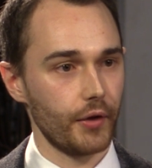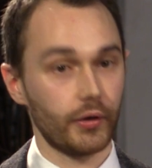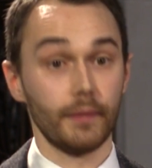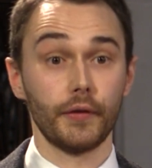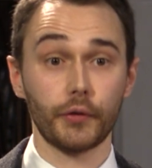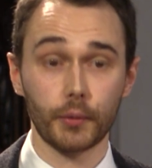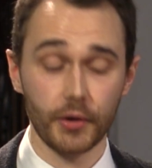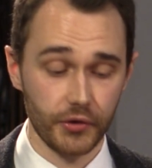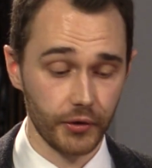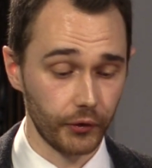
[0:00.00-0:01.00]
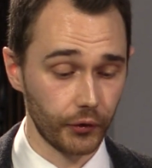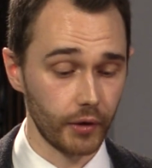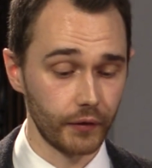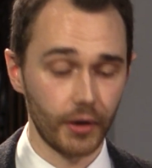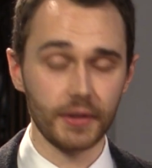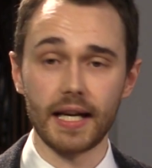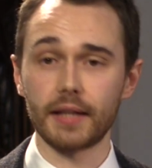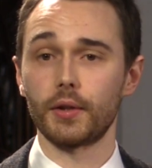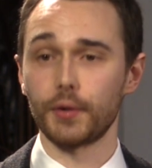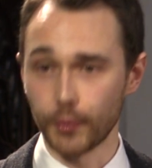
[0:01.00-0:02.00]
Some of us are Christians who have not
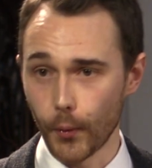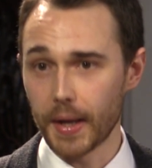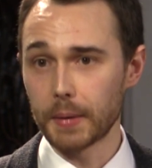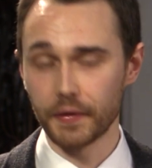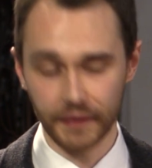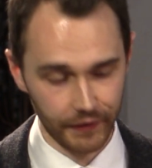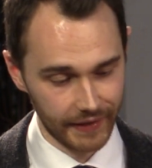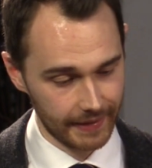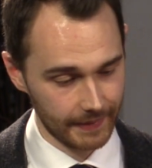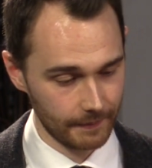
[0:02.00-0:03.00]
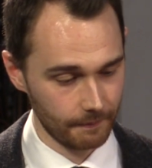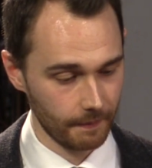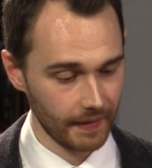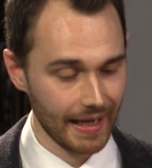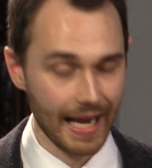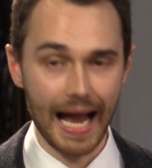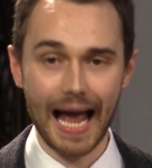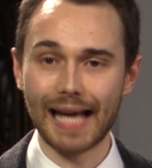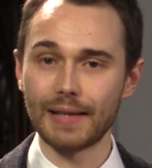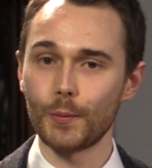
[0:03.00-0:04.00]
yet got going with giving,
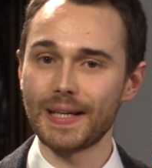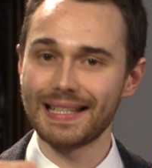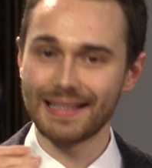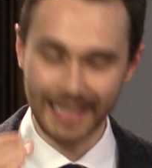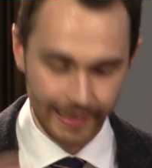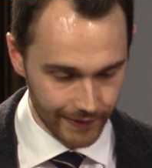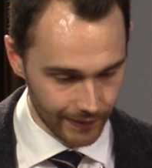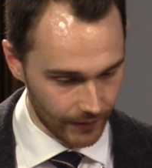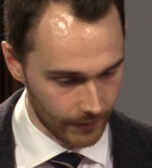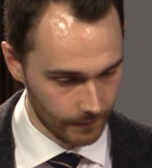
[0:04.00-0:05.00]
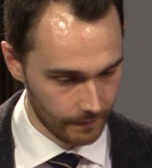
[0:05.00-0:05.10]
and we need to,